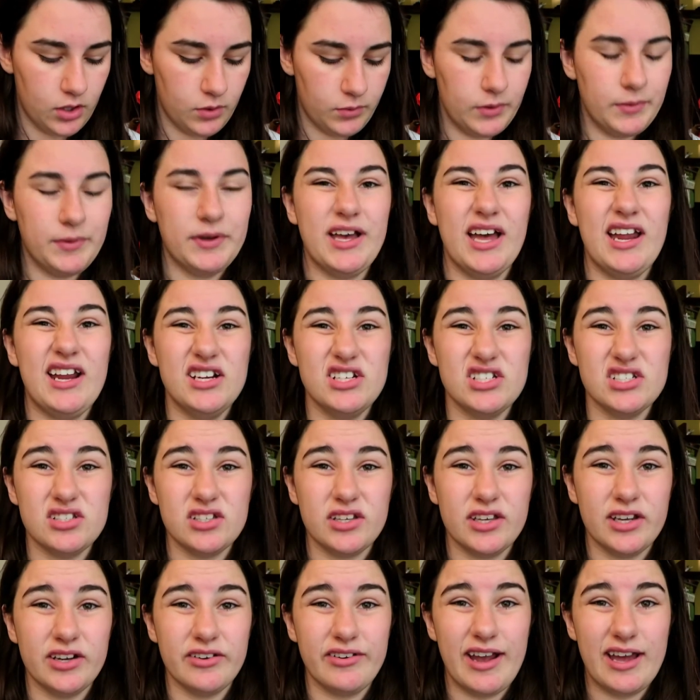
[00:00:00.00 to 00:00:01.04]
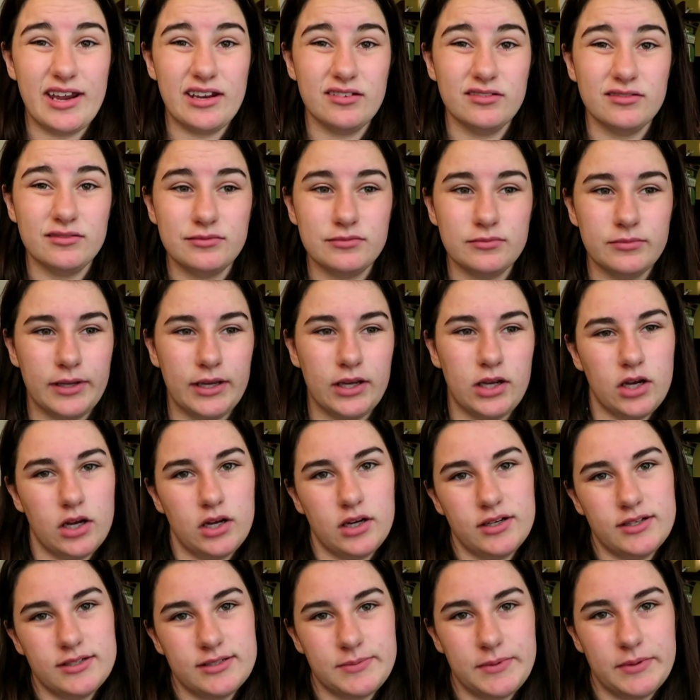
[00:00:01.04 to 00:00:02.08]
we were kind of just looking around
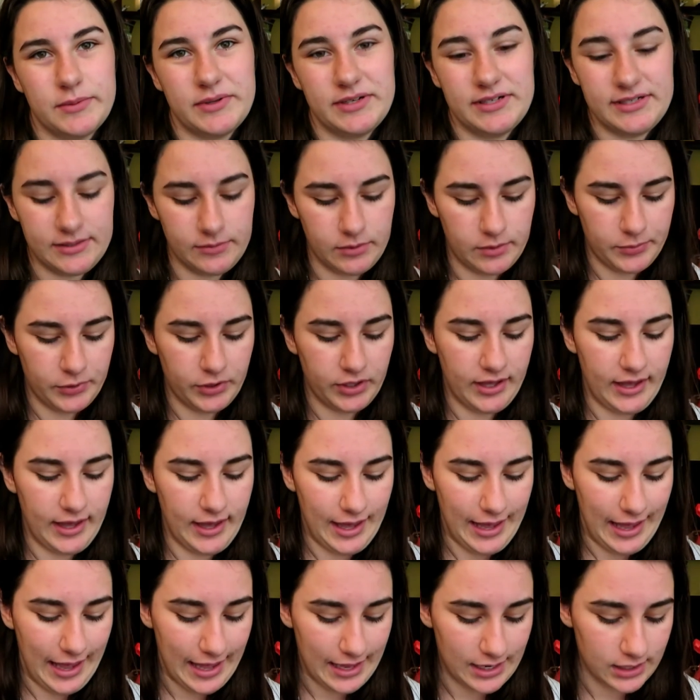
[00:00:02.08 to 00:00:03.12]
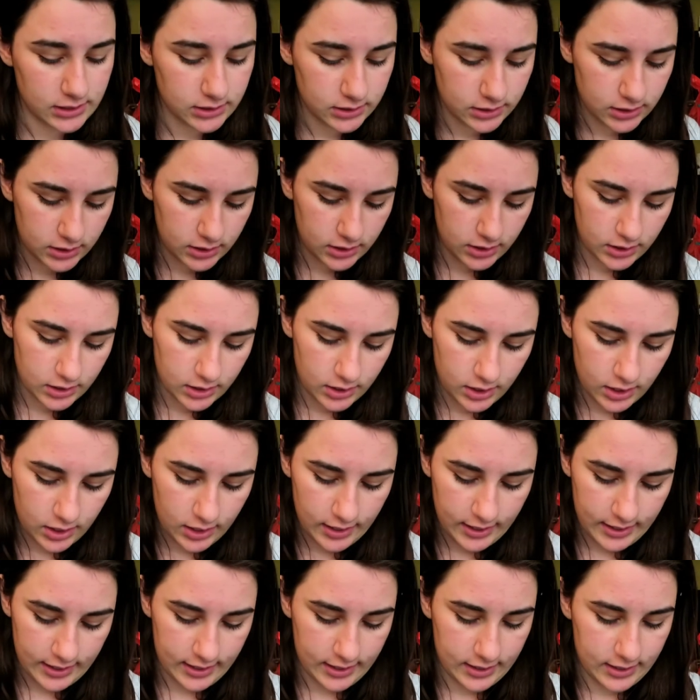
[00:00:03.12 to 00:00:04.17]
because we wanted to see what Phuket had,
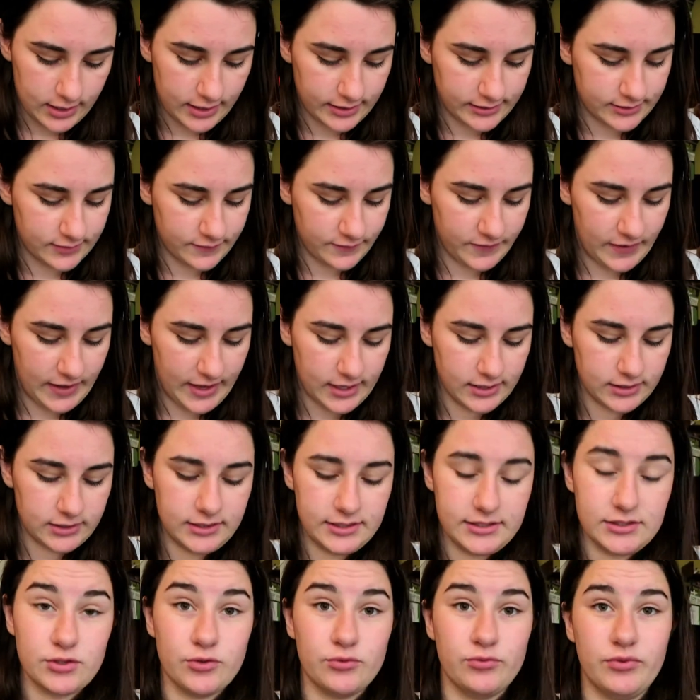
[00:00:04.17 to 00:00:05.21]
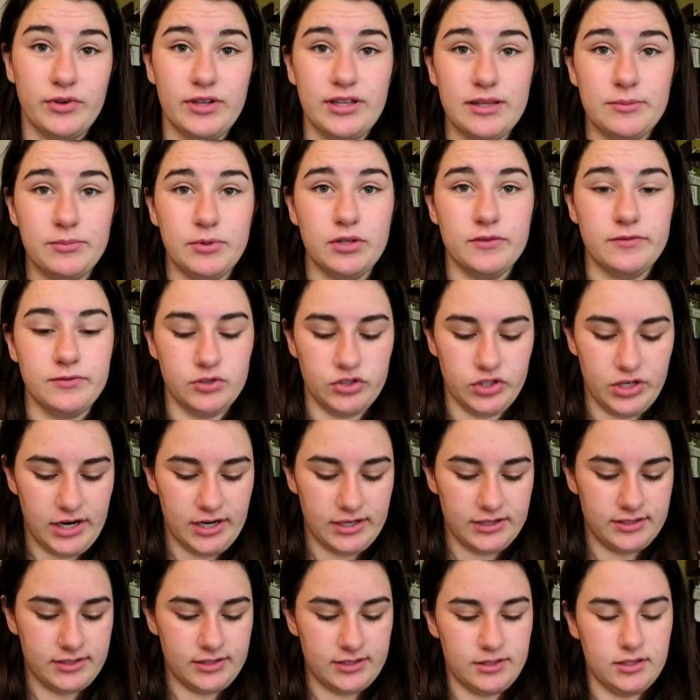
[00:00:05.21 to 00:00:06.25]
and I found this really beautiful
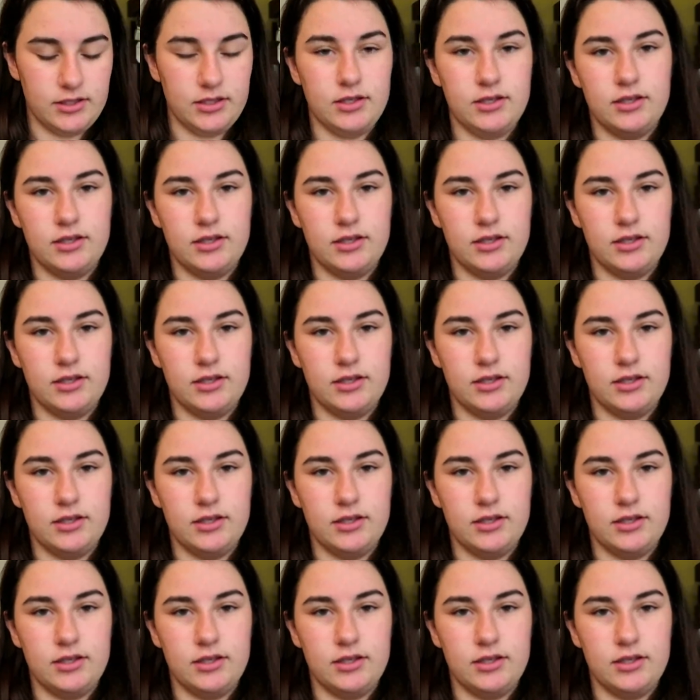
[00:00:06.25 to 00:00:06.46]
dress.